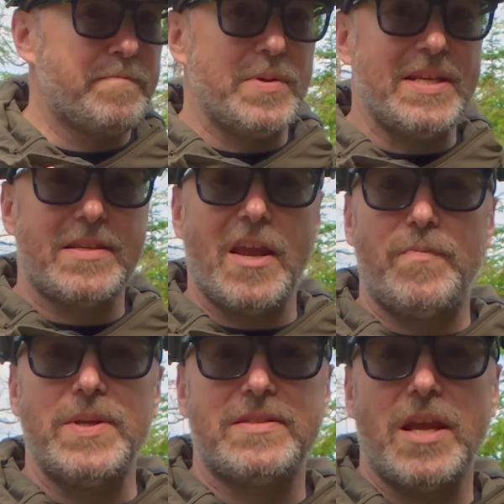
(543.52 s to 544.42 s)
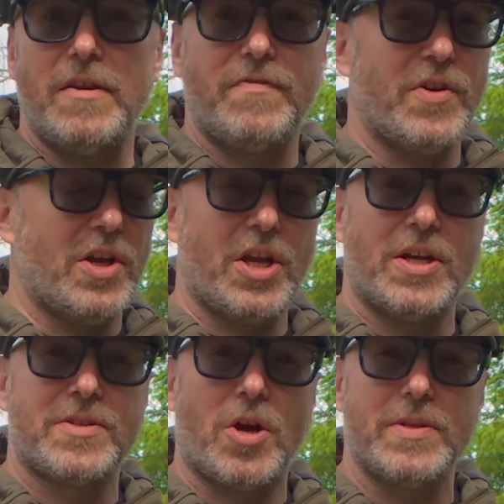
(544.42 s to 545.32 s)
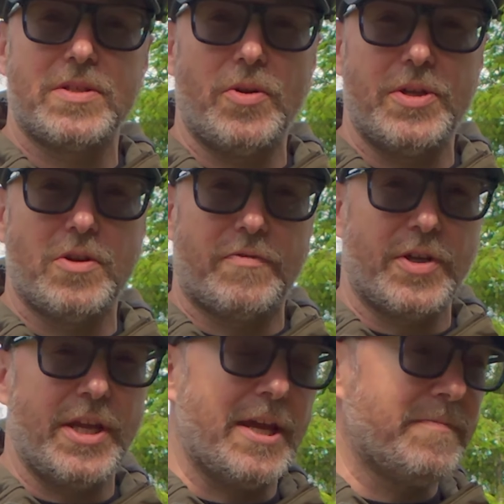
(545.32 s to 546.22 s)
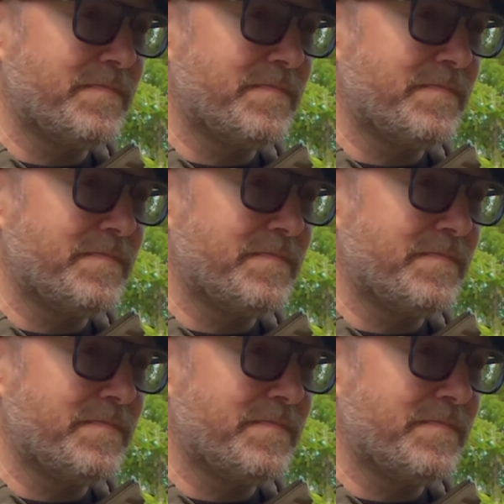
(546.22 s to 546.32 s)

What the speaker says: be safe, be safe. A gun's always loaded, don't forget.